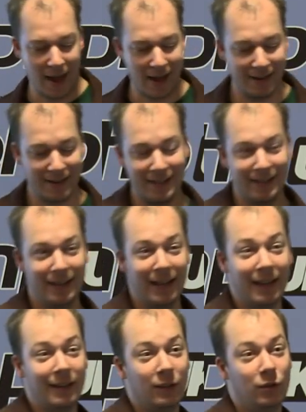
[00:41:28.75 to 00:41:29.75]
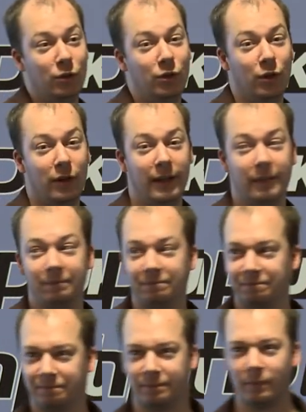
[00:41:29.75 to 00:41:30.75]
and it has a link to joind.in,
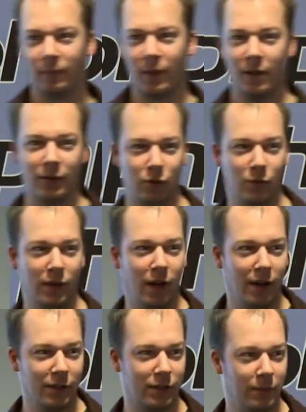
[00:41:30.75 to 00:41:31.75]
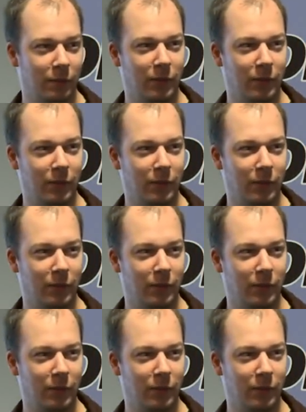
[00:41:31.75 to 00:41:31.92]
which is really awesome,